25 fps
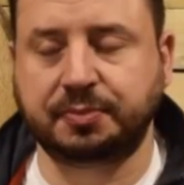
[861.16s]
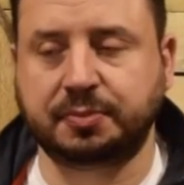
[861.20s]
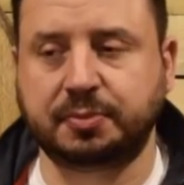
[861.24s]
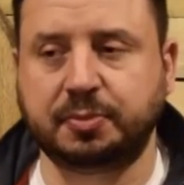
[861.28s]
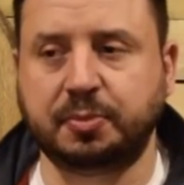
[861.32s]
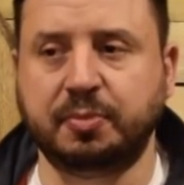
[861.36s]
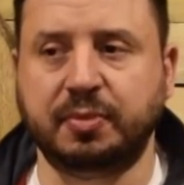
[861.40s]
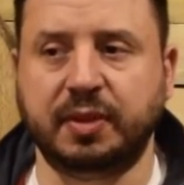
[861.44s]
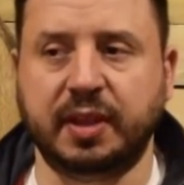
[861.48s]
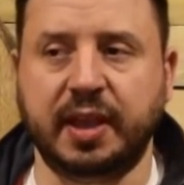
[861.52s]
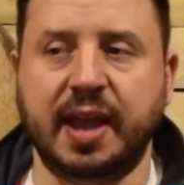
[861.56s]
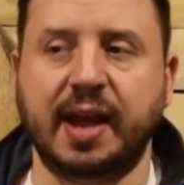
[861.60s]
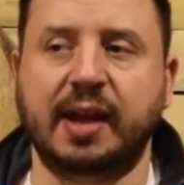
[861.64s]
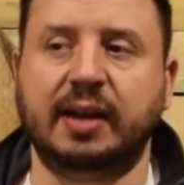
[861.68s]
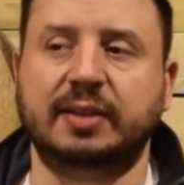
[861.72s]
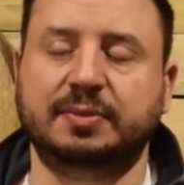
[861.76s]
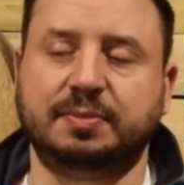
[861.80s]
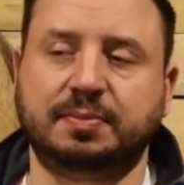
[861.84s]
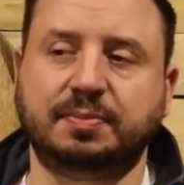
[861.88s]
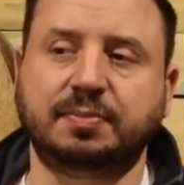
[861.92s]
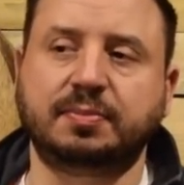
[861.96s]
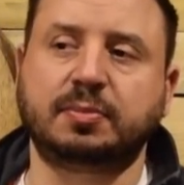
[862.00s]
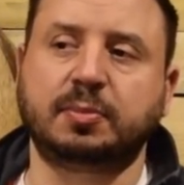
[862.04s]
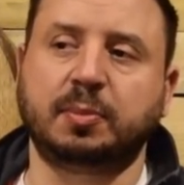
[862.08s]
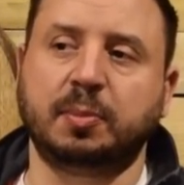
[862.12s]
Yeah.
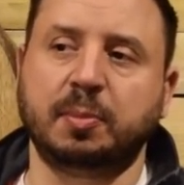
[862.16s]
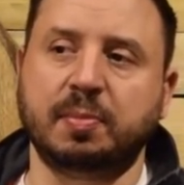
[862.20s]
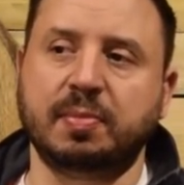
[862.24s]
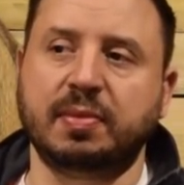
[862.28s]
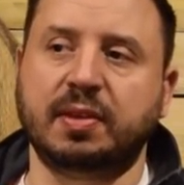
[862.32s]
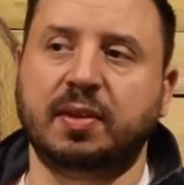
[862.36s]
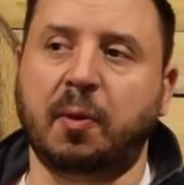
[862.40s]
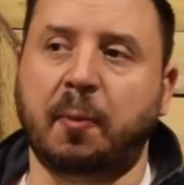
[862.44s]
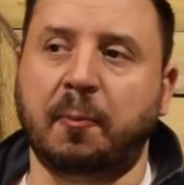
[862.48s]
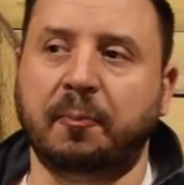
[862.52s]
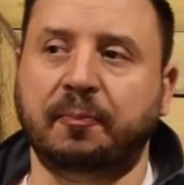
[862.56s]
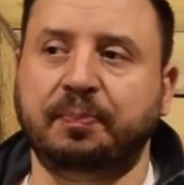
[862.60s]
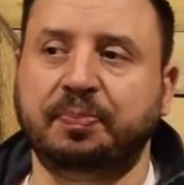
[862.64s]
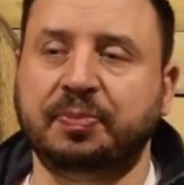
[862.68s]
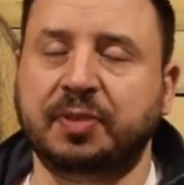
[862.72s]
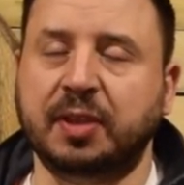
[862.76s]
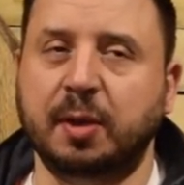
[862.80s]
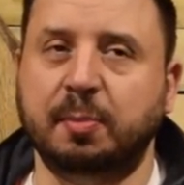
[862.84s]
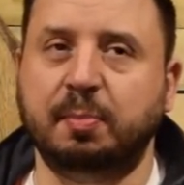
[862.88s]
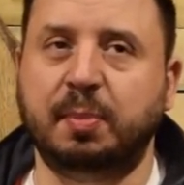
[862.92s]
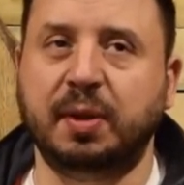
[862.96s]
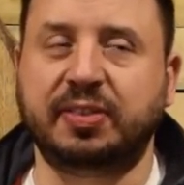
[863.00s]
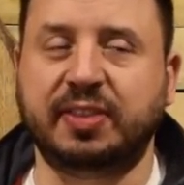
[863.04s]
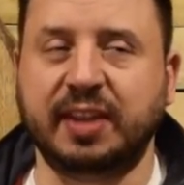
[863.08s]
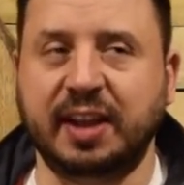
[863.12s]

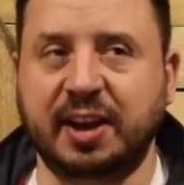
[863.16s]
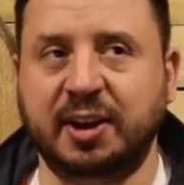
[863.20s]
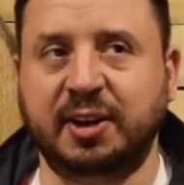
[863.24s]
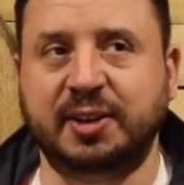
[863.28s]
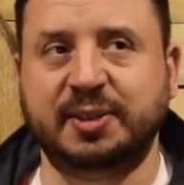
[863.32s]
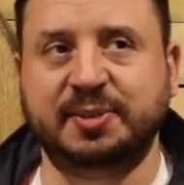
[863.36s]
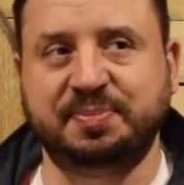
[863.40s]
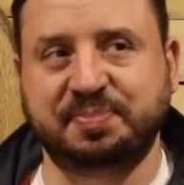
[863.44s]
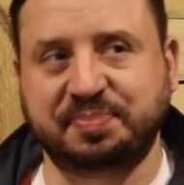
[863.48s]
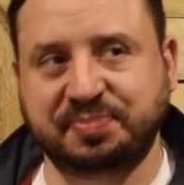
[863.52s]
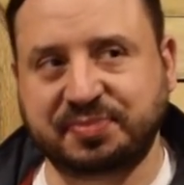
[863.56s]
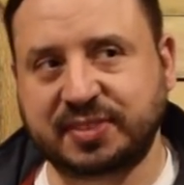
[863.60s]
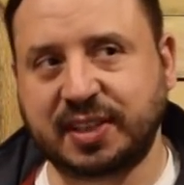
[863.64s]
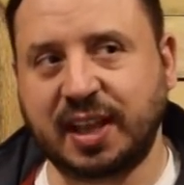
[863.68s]
But there...